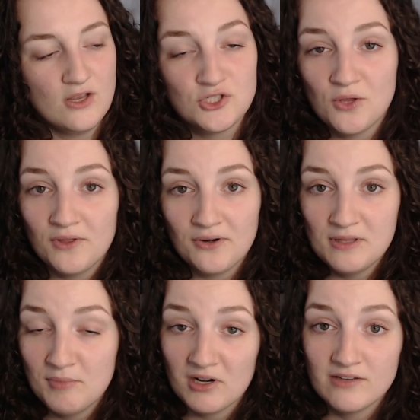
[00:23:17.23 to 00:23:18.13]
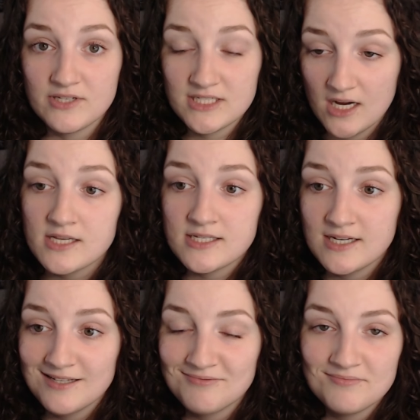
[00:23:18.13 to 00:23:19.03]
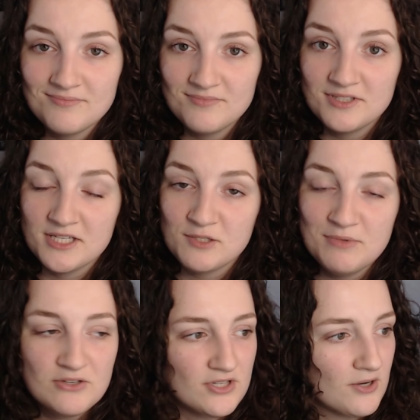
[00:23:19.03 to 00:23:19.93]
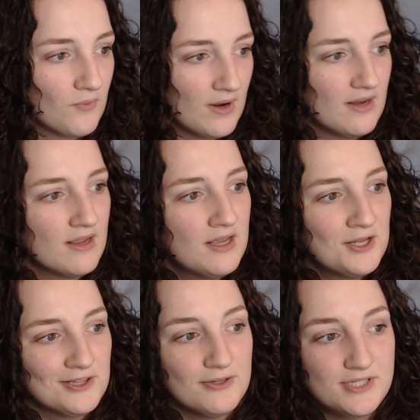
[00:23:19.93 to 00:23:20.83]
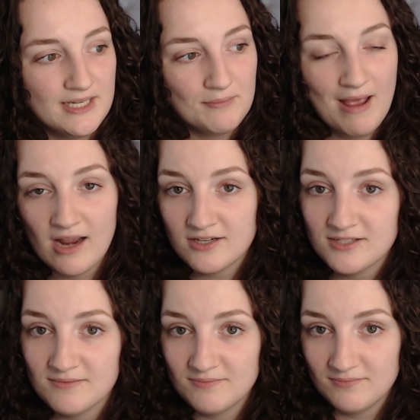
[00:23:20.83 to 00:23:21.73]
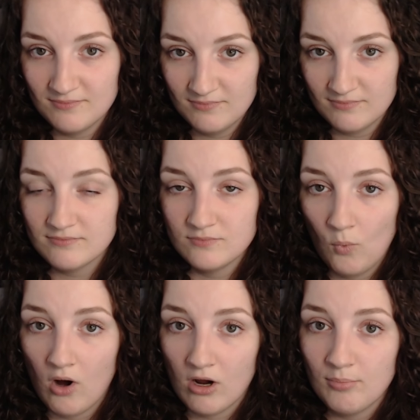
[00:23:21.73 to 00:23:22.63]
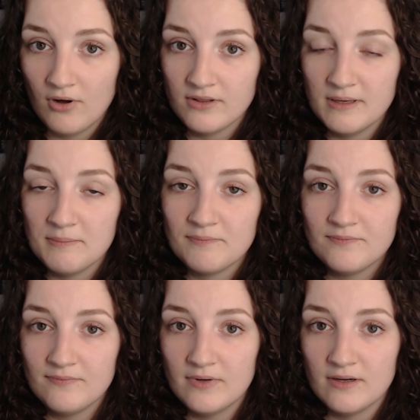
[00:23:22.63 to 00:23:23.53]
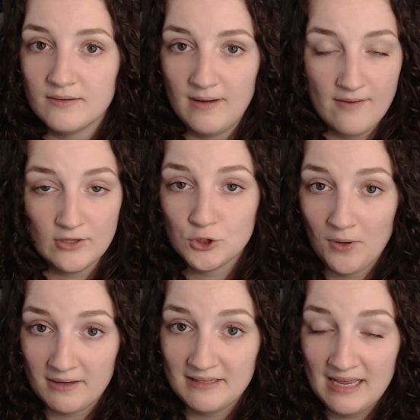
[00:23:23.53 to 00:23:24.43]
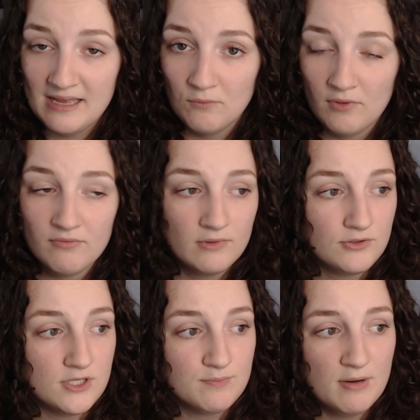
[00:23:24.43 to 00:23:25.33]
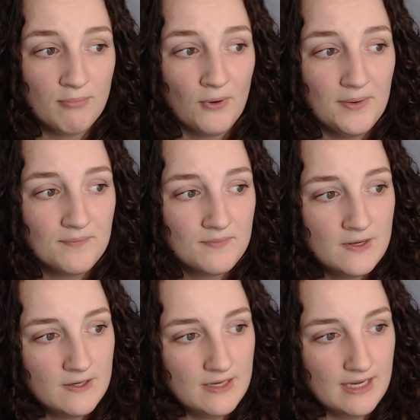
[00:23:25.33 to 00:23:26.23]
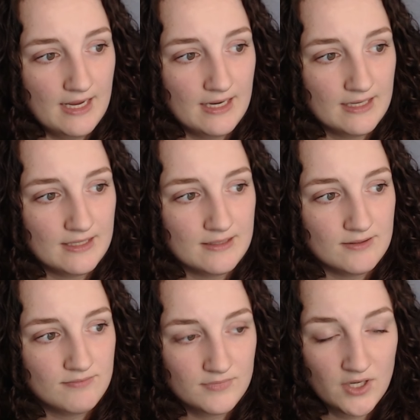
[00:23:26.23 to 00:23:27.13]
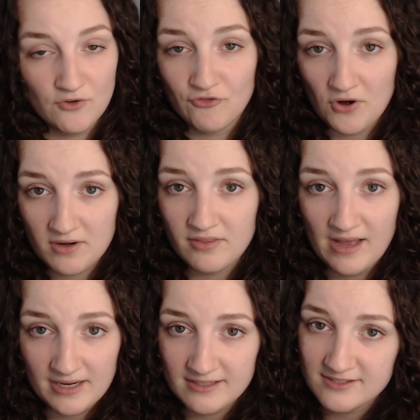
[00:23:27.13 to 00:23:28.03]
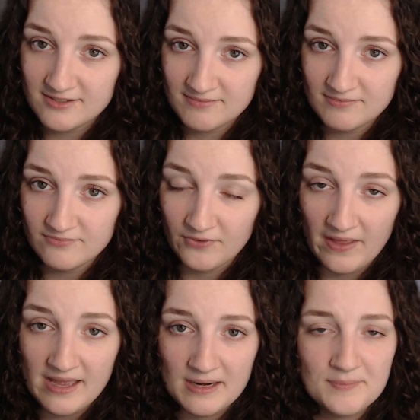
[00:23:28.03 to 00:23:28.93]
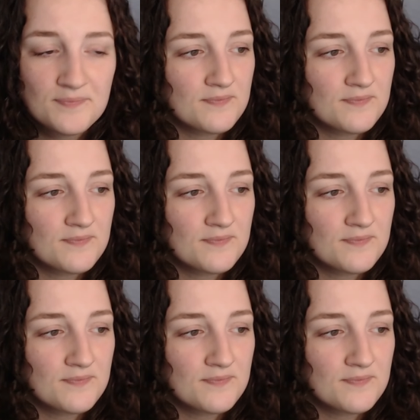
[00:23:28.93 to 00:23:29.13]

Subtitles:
So they're in the middle of discussing this music when Lucy and Max walk up on them, having tracked the head with Lucy's Pip-Boy, and confront Thaddeus for the head.